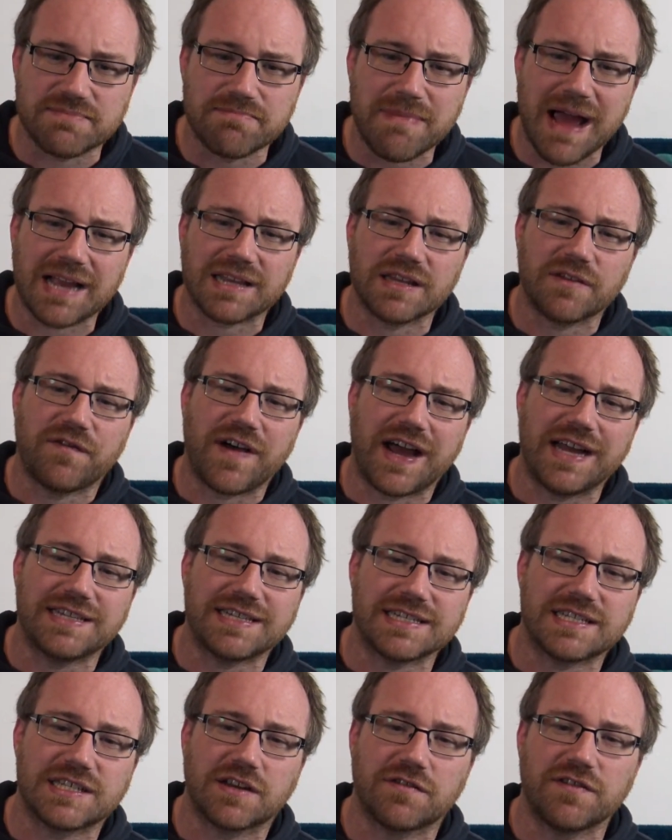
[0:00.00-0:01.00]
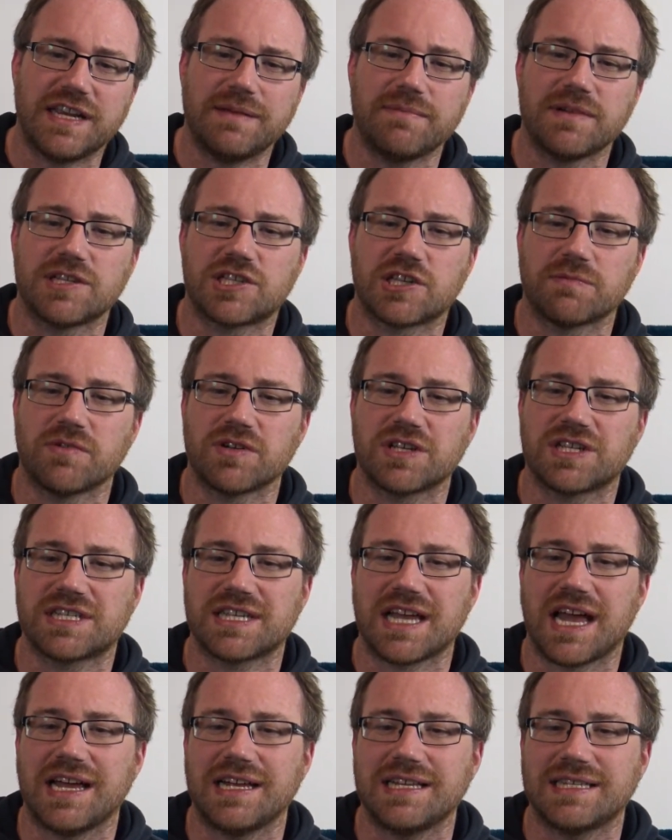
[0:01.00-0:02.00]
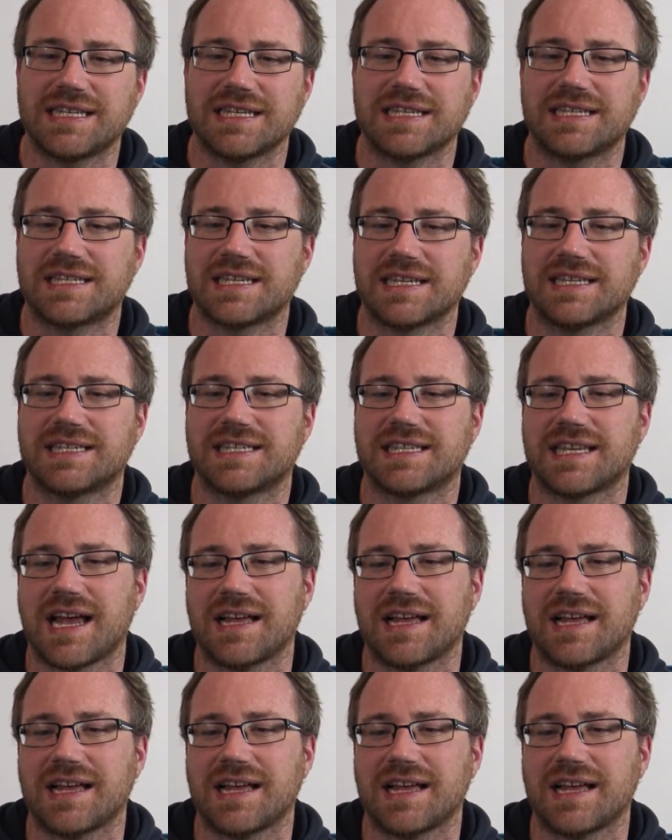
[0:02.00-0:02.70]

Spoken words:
magnify disagreements among scientists and